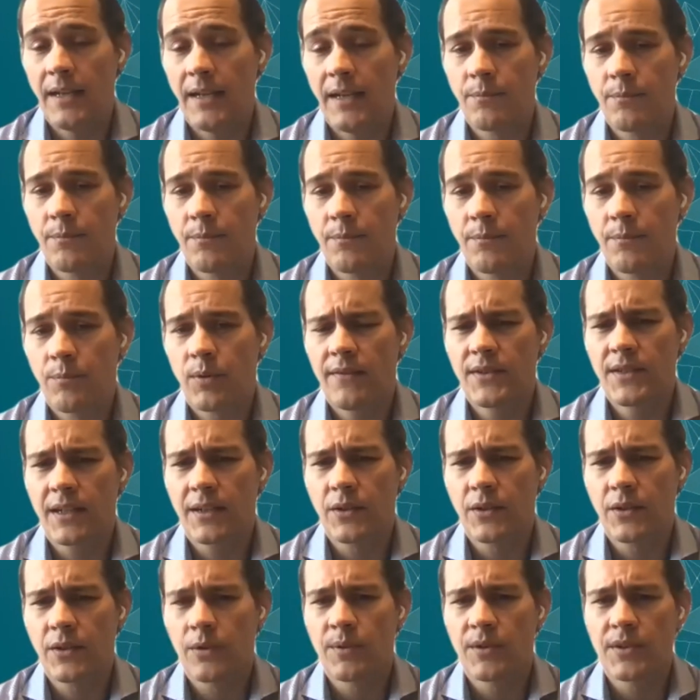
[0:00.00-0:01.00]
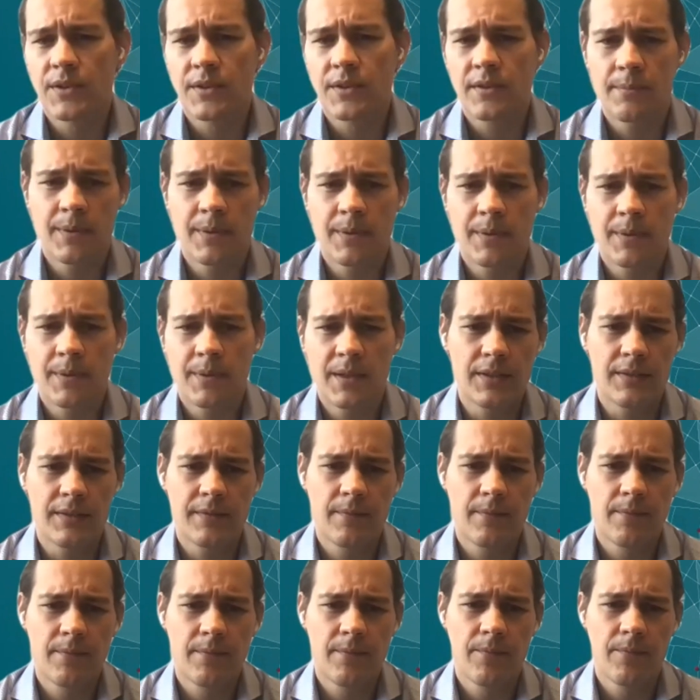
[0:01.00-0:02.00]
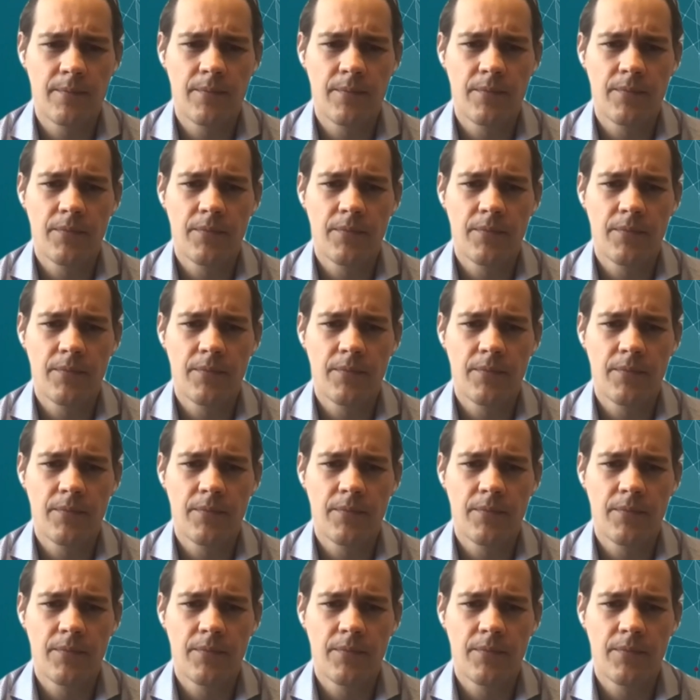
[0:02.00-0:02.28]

and private sector participation.